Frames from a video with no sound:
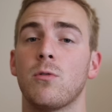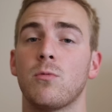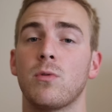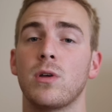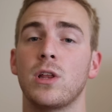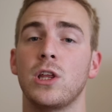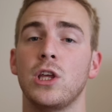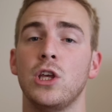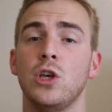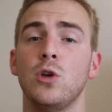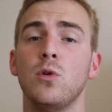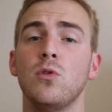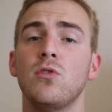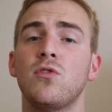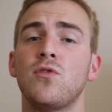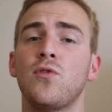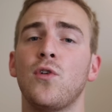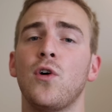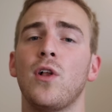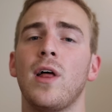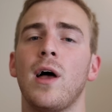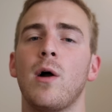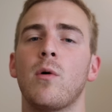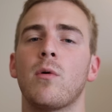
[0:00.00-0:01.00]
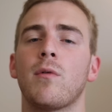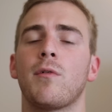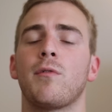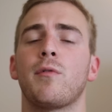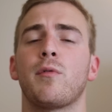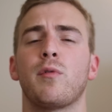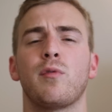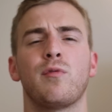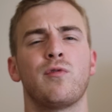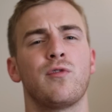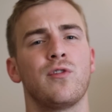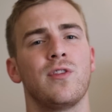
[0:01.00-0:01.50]
really useful.
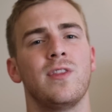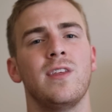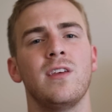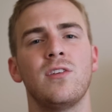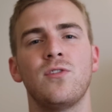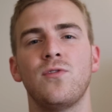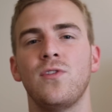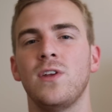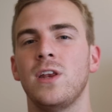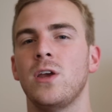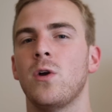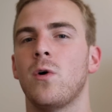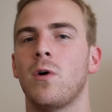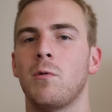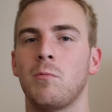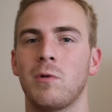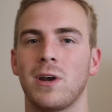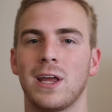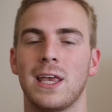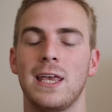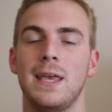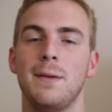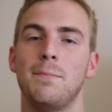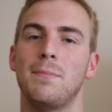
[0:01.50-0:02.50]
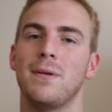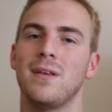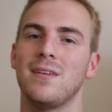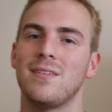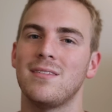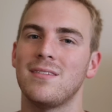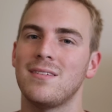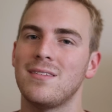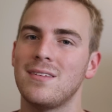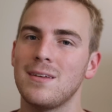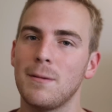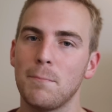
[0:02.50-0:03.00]
However, for this video, I want to keep it
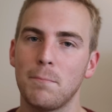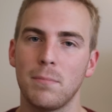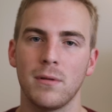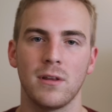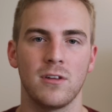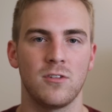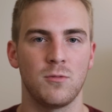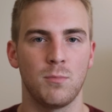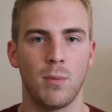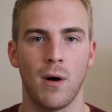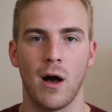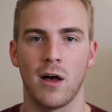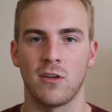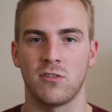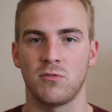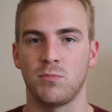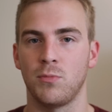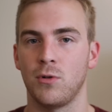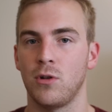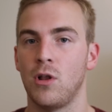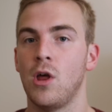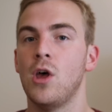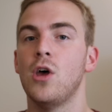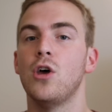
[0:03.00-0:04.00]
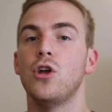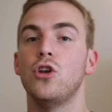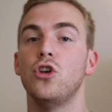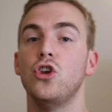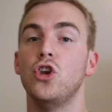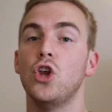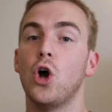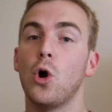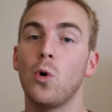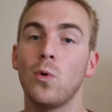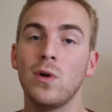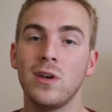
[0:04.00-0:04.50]
as simple as possible.
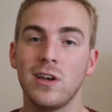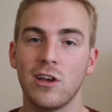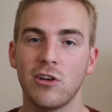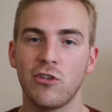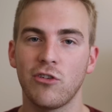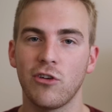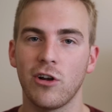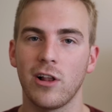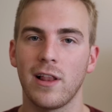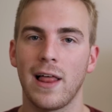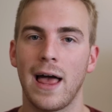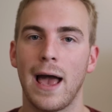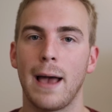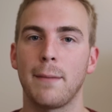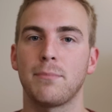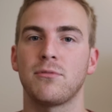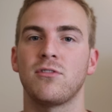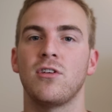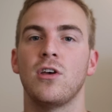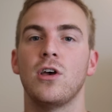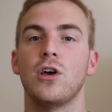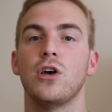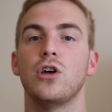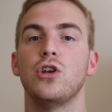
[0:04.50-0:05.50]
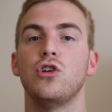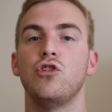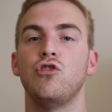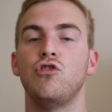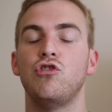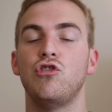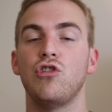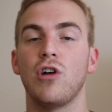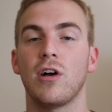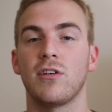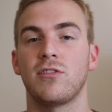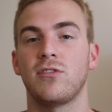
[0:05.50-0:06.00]
No additional apps,
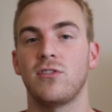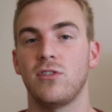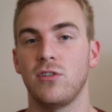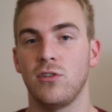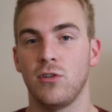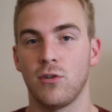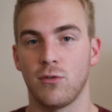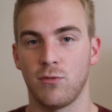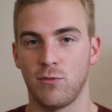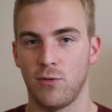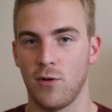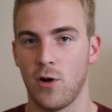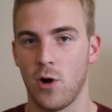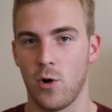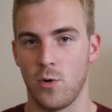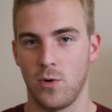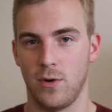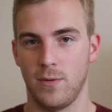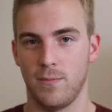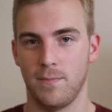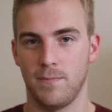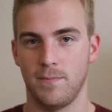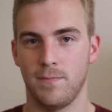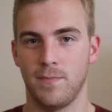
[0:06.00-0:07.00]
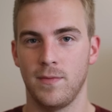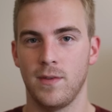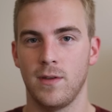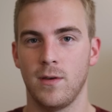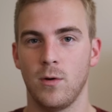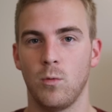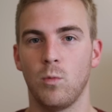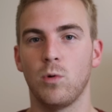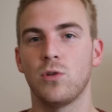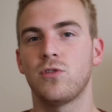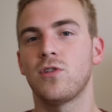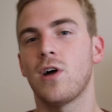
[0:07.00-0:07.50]
just your phone.
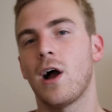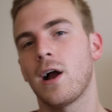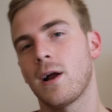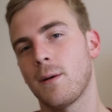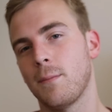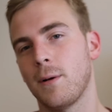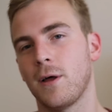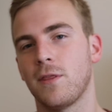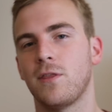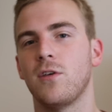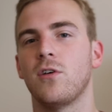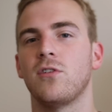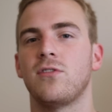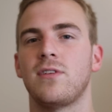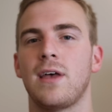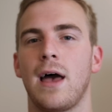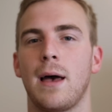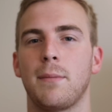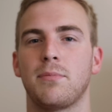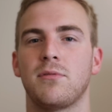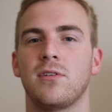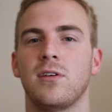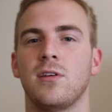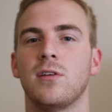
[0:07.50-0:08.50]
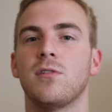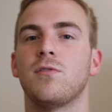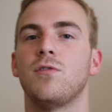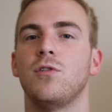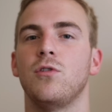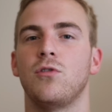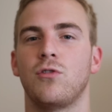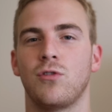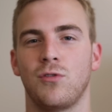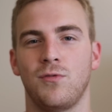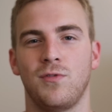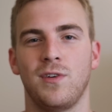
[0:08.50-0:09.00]
We'll talk about those apps in a
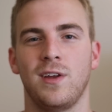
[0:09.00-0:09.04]
future